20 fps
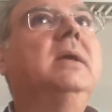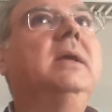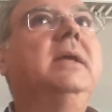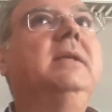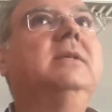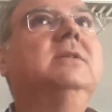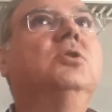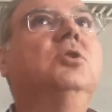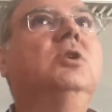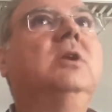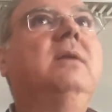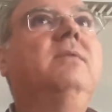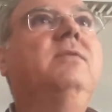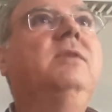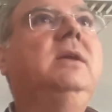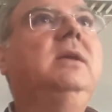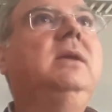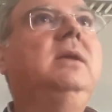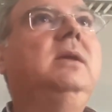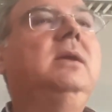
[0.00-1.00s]
It's going to
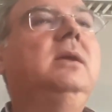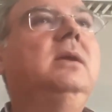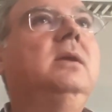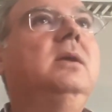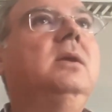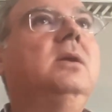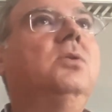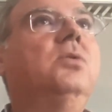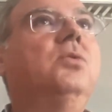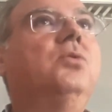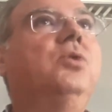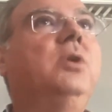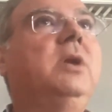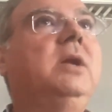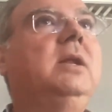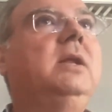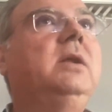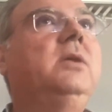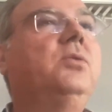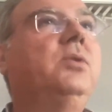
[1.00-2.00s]
be
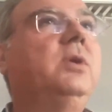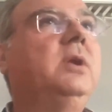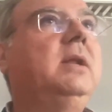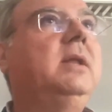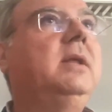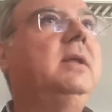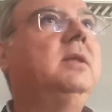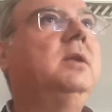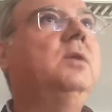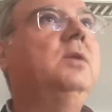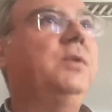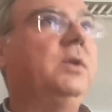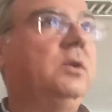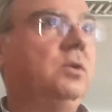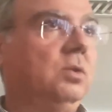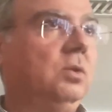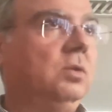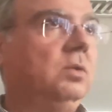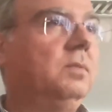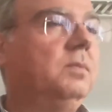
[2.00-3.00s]
really, really
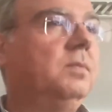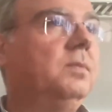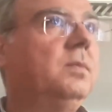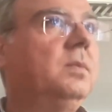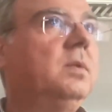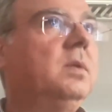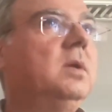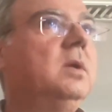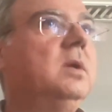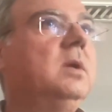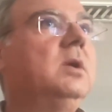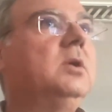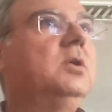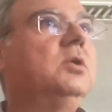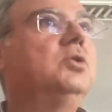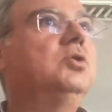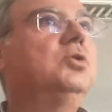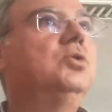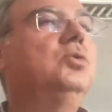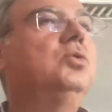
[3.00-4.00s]
difficult
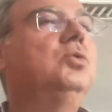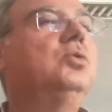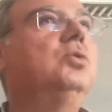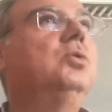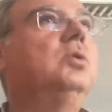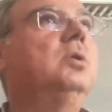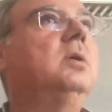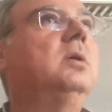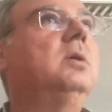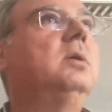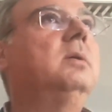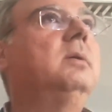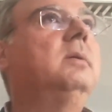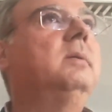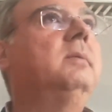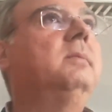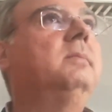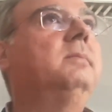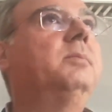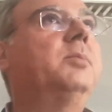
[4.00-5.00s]

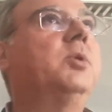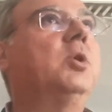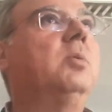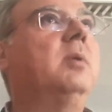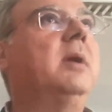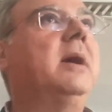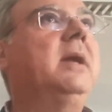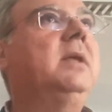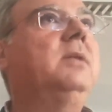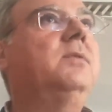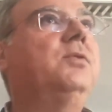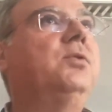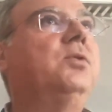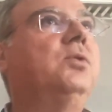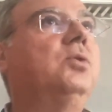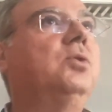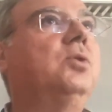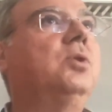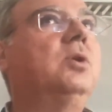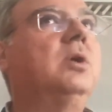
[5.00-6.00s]
to provide
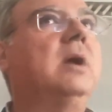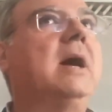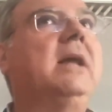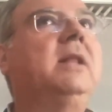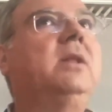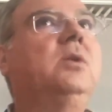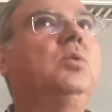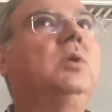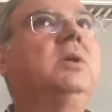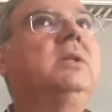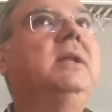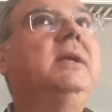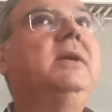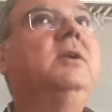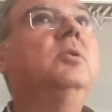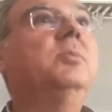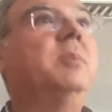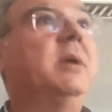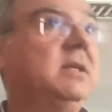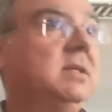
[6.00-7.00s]
for adequate
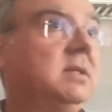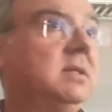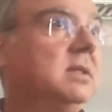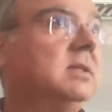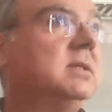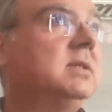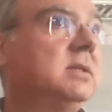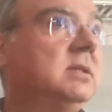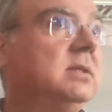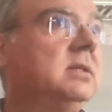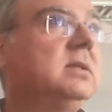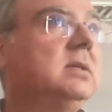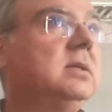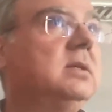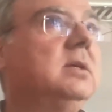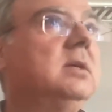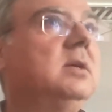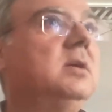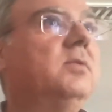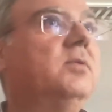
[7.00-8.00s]
legal basis
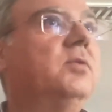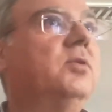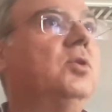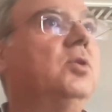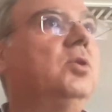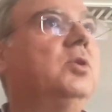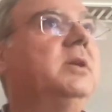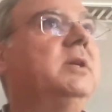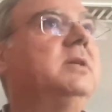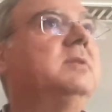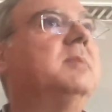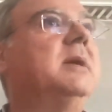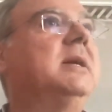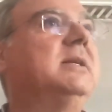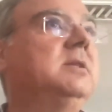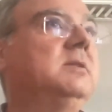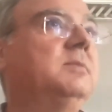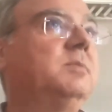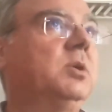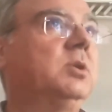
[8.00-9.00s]
for all this
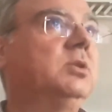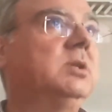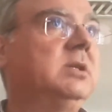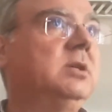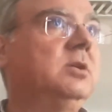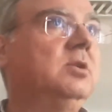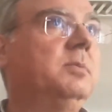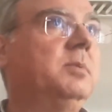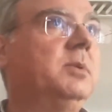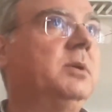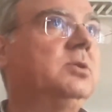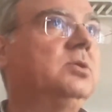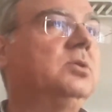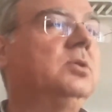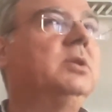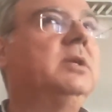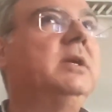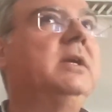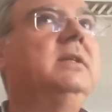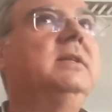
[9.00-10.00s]
massive processing of
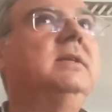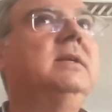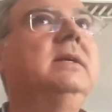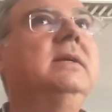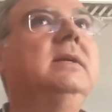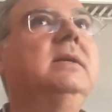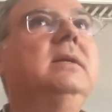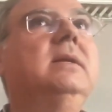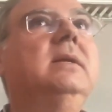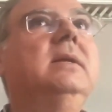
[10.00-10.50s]
personal data.